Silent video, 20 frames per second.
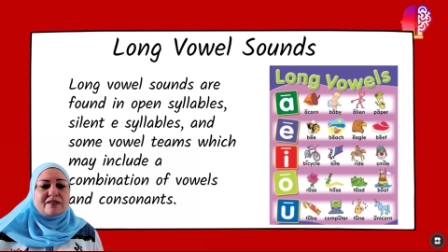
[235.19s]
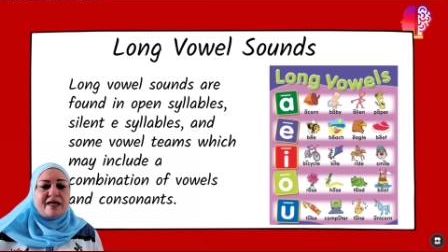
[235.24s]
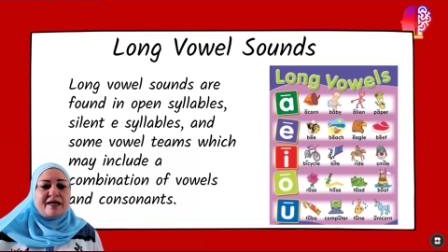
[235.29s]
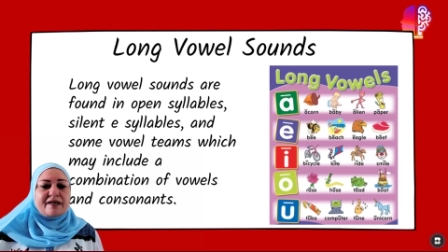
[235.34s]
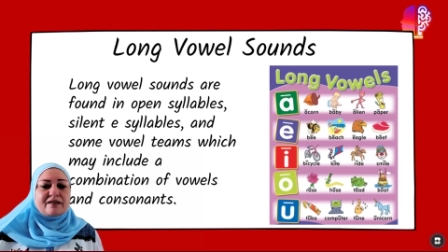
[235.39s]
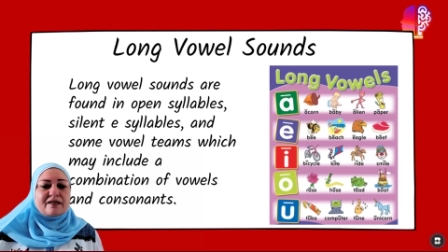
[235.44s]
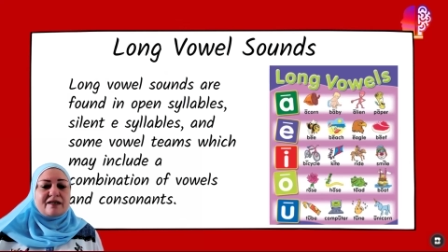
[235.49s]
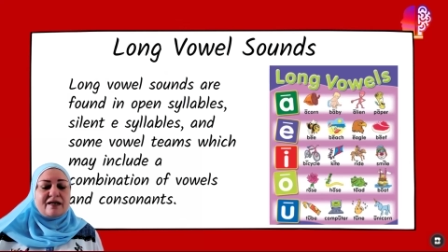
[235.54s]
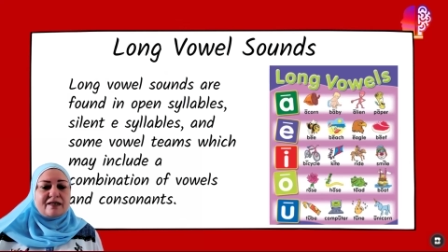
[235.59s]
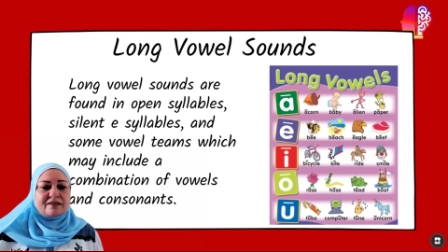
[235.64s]

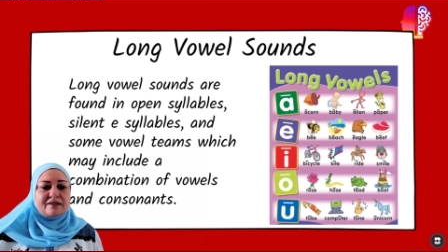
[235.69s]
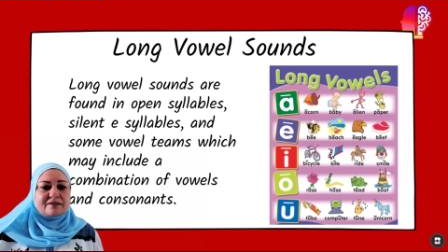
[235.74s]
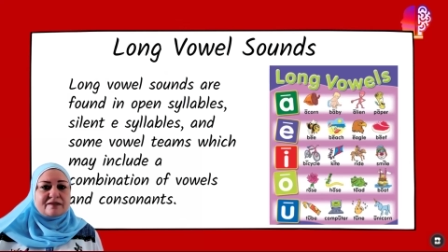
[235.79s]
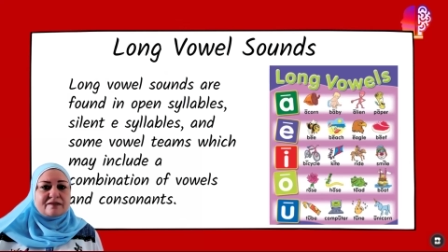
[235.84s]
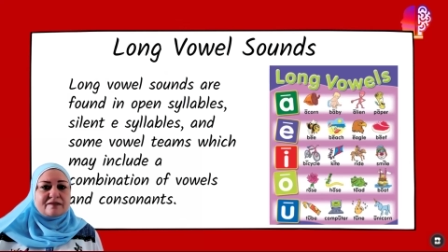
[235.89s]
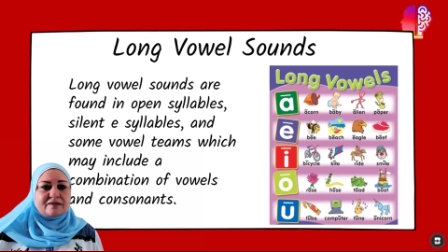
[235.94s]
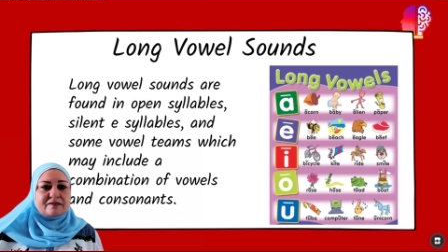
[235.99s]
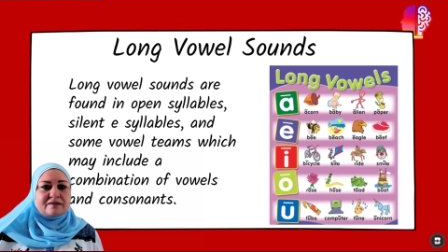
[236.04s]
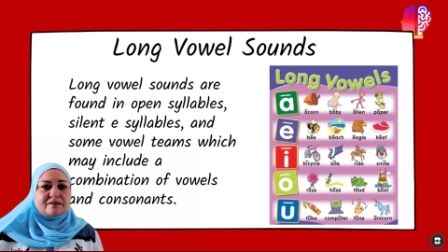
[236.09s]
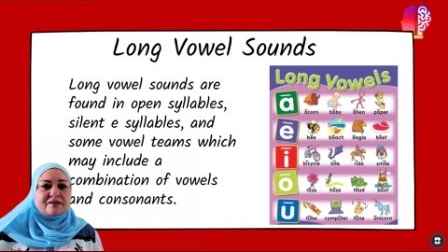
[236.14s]
and
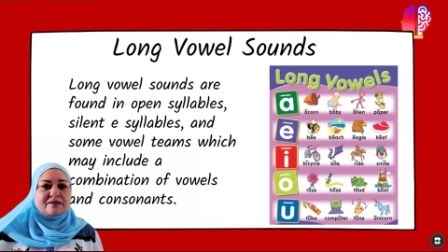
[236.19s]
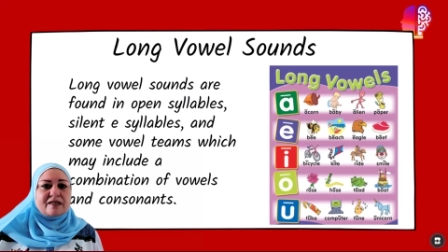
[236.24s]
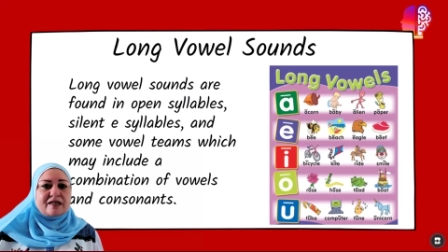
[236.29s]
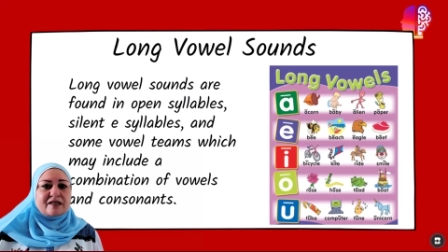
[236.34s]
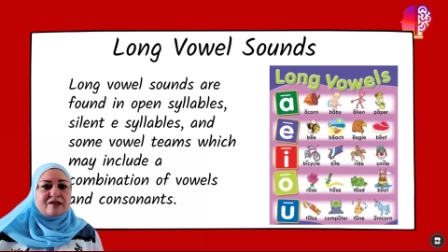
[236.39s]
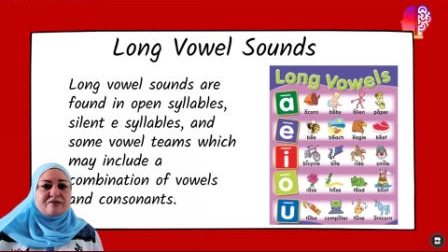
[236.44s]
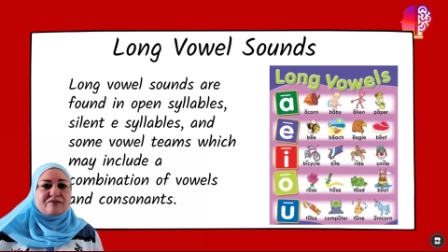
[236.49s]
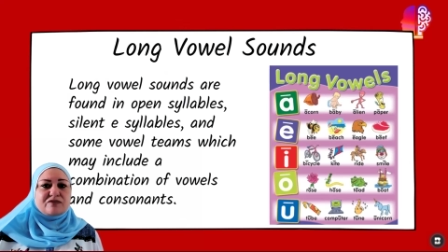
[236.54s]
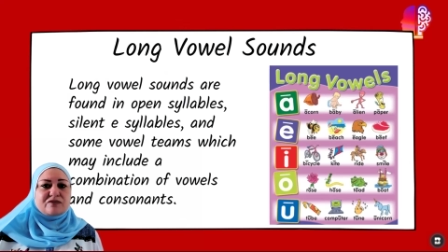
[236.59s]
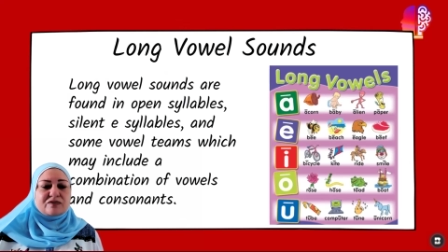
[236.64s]
consonants that
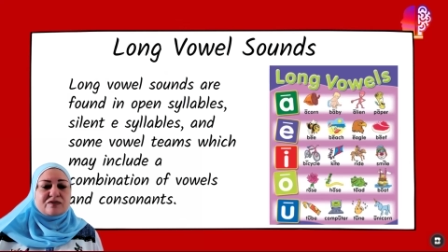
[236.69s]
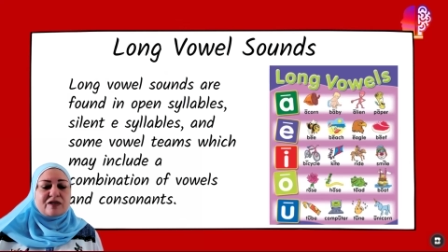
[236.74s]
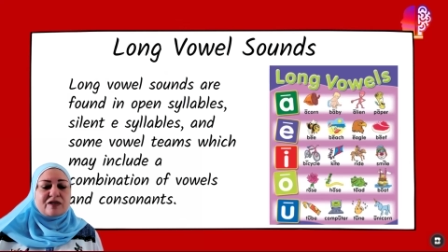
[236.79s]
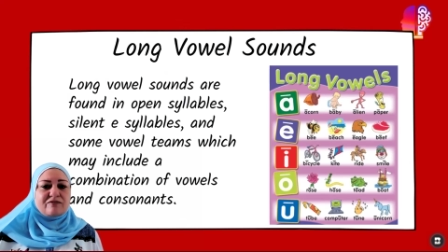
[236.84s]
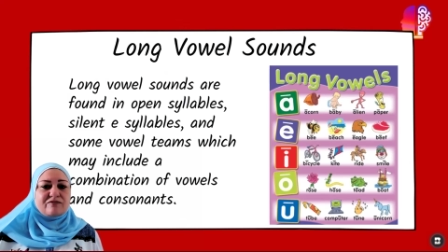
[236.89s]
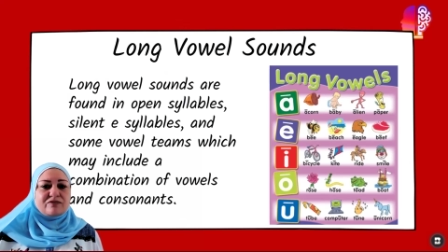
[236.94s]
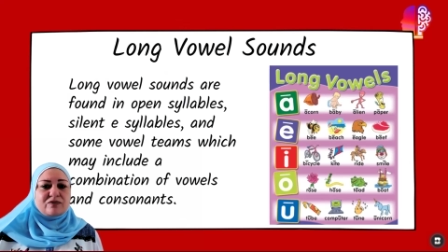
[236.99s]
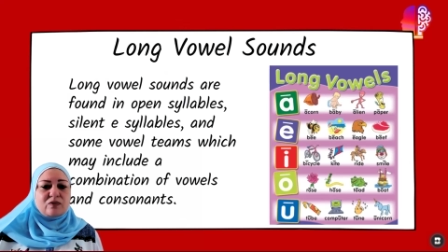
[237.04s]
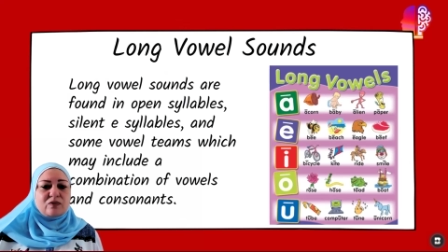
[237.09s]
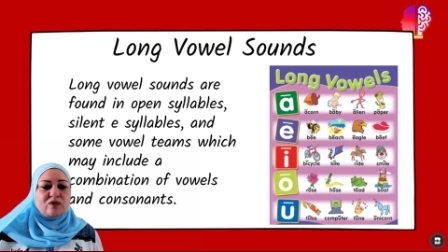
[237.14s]
give you
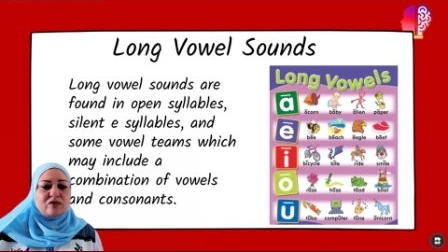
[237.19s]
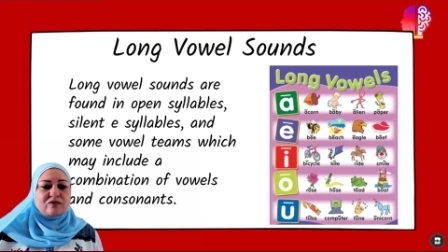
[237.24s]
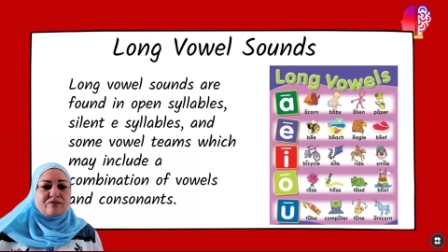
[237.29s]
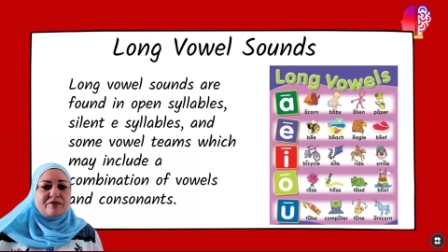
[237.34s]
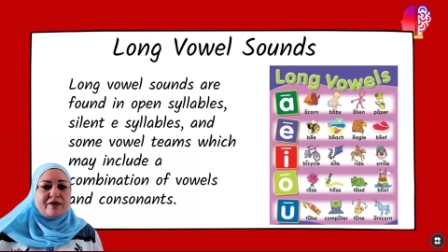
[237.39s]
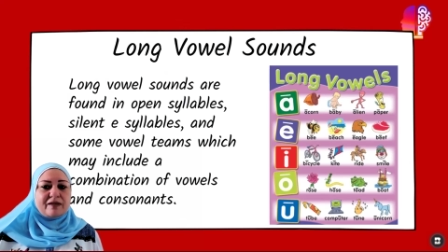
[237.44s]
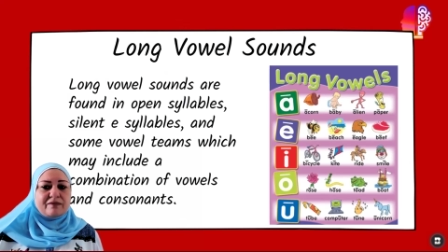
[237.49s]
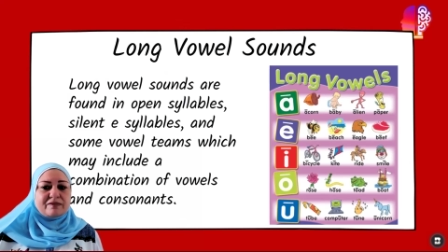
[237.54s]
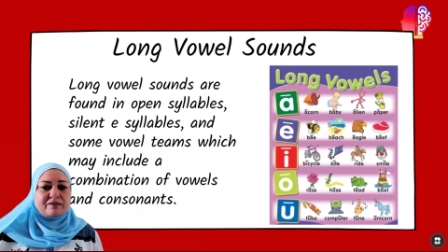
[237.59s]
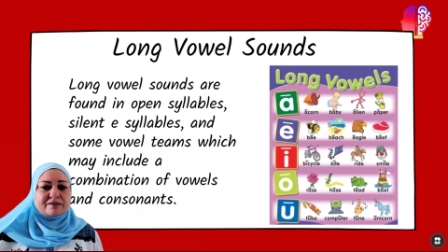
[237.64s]
that long
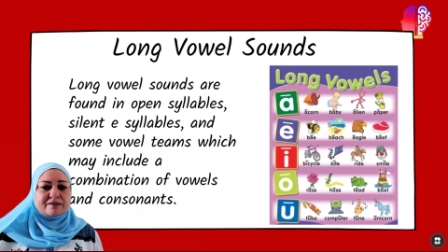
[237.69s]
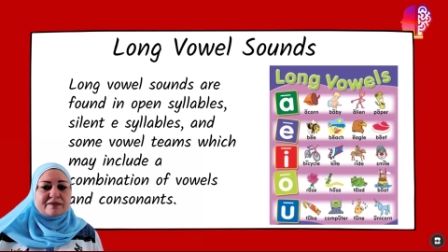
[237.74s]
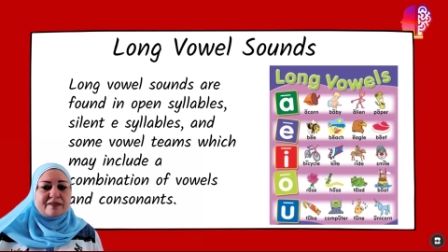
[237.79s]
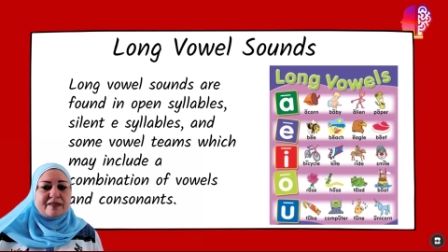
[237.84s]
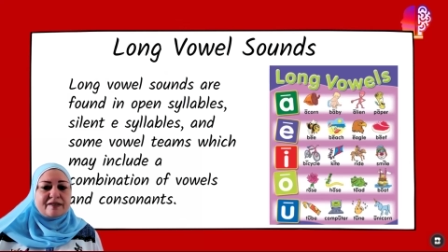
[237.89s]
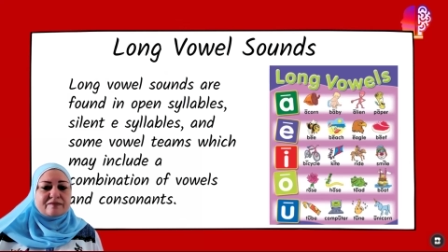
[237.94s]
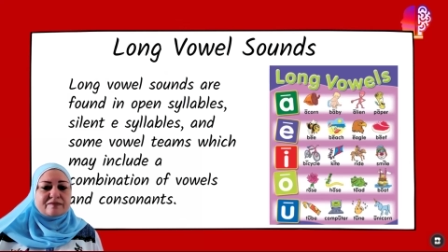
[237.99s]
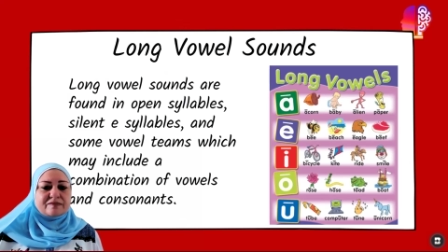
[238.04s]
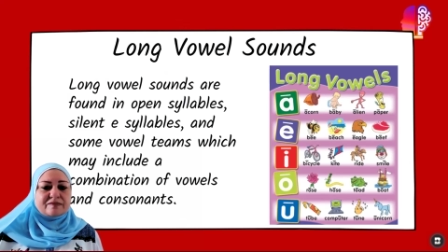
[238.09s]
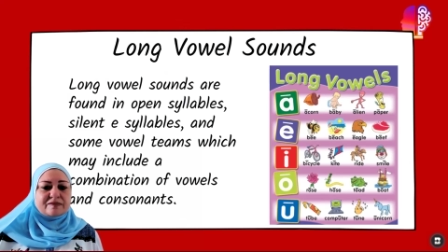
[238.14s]
vowel
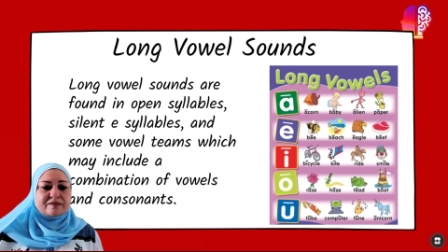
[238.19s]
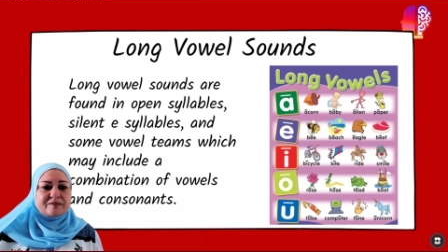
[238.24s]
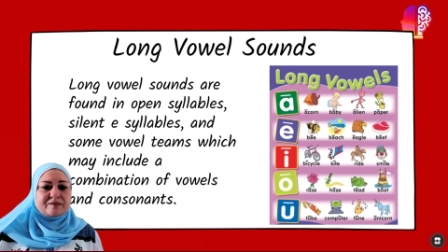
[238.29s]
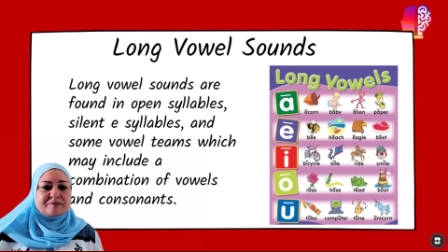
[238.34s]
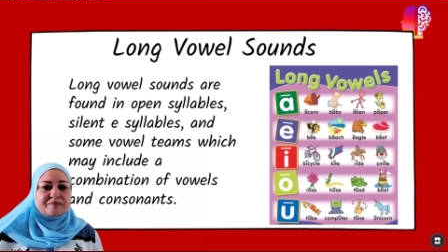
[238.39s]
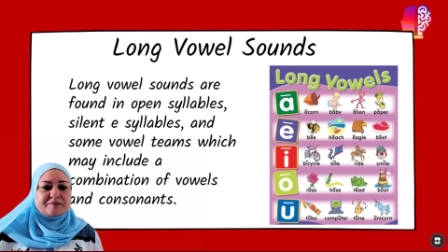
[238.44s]
sound.